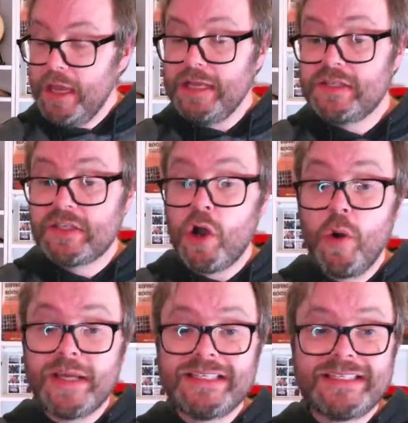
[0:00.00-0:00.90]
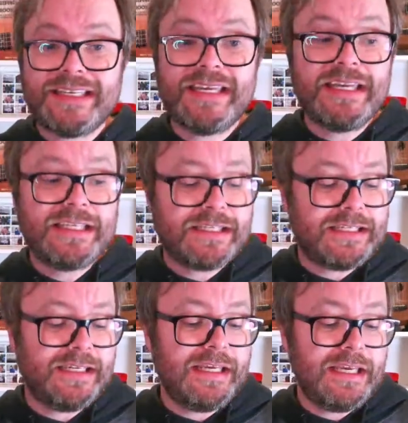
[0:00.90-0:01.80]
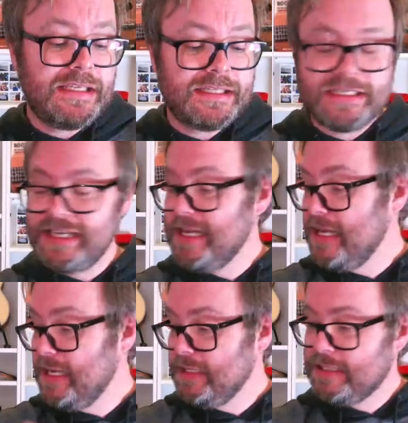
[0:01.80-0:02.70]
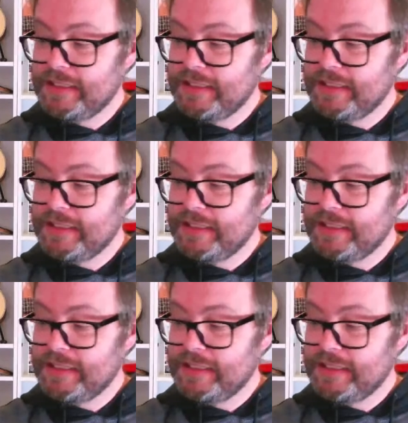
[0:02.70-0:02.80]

It's always tease, tease, tease.